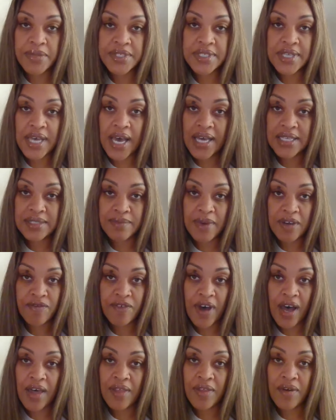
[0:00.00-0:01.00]
Besides my
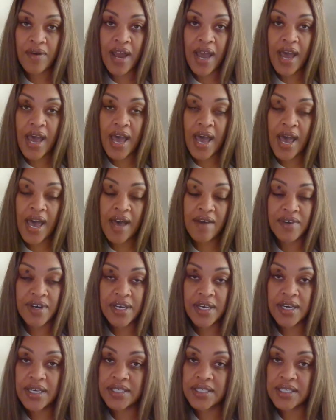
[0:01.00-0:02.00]
father, I, ha I, have a
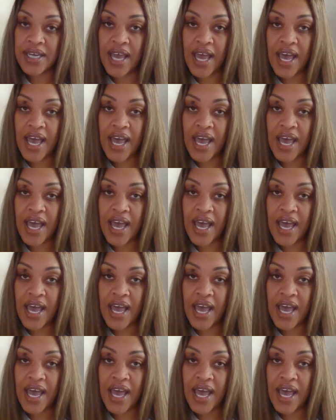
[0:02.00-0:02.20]
cousin.